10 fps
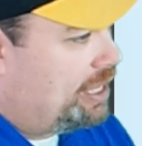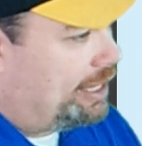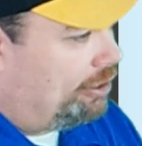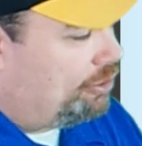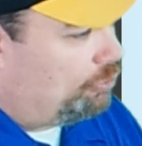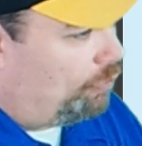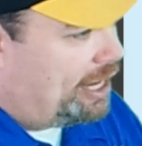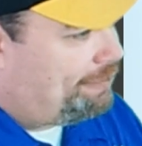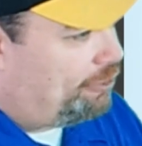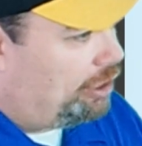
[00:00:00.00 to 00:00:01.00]
Here are the
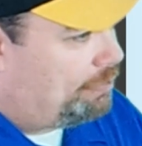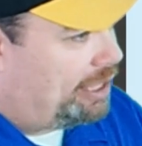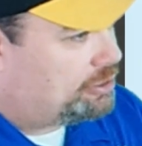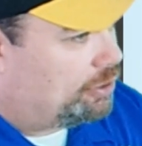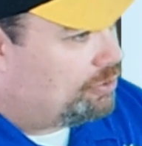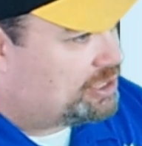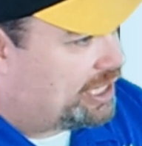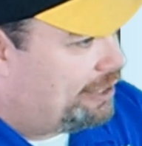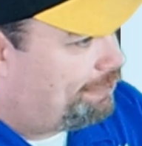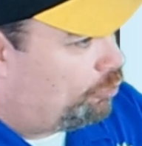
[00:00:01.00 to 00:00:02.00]
rainfall amount totals
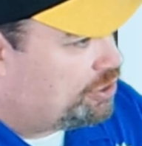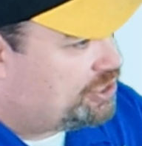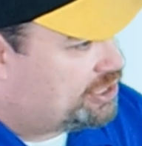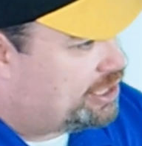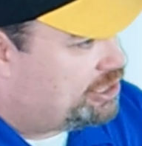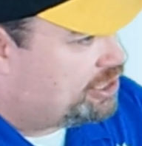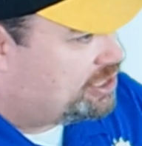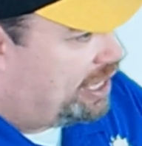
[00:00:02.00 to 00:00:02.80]
again, 4 to 6 inches,